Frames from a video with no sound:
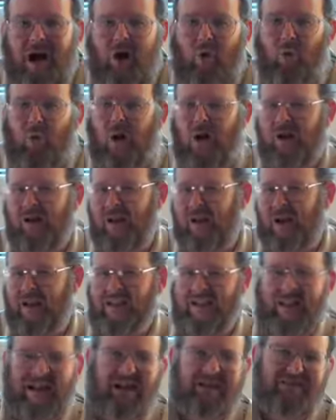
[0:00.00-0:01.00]
While I
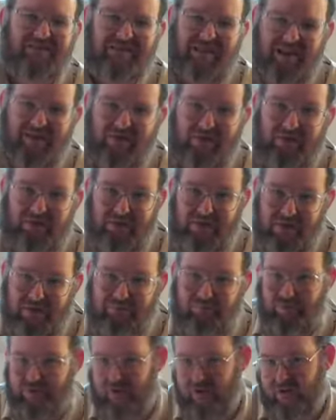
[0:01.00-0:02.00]
can't say that this
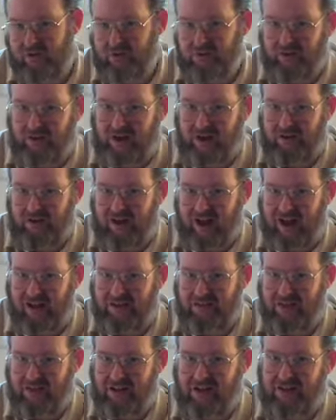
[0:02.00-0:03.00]
particular tale has
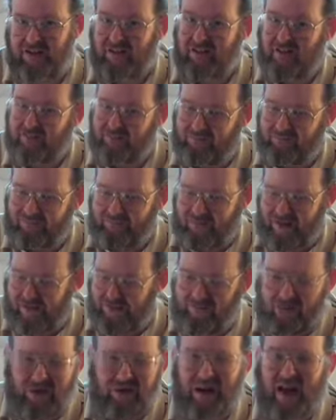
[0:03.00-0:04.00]
a
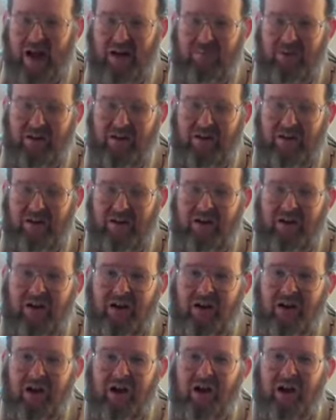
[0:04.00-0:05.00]
very happy ending,
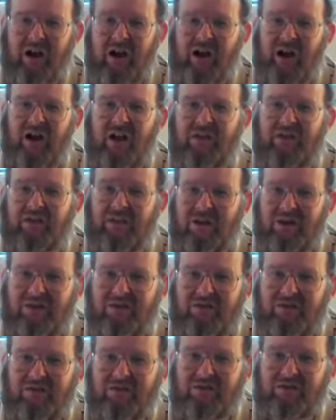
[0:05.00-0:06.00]
it
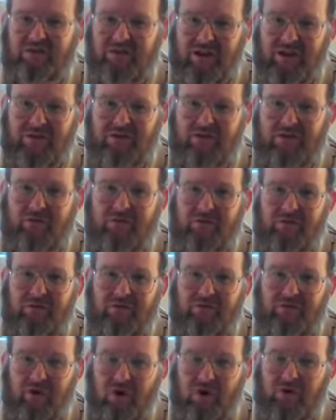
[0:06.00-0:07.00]
does teach
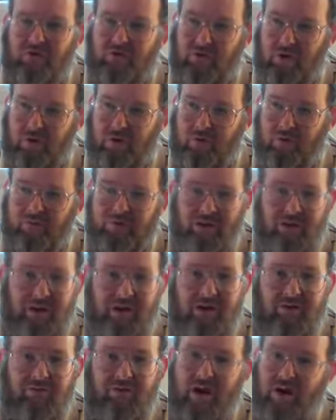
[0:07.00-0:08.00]
John Jones
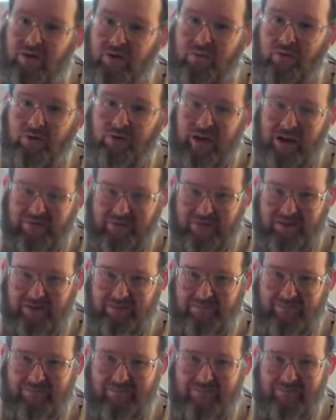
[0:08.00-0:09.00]
a valuable lesson.
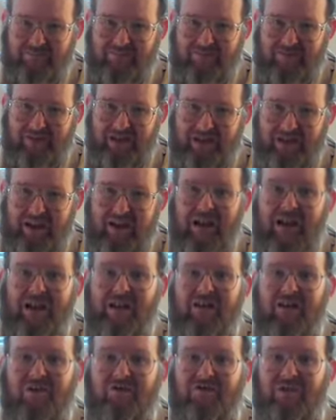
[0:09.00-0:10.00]

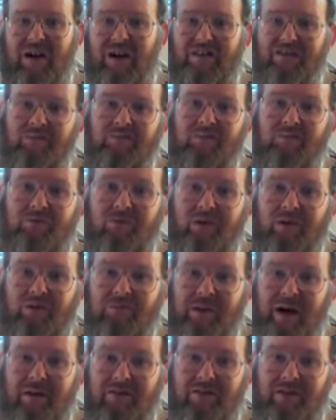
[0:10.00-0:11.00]
It also has him learning
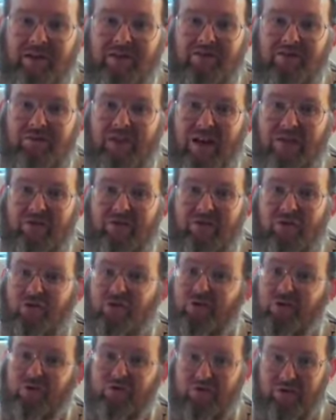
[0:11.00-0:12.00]
about his favorite
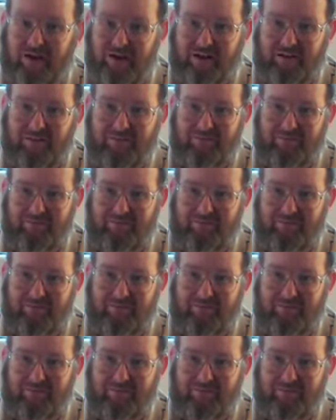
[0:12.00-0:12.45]
Earth treat.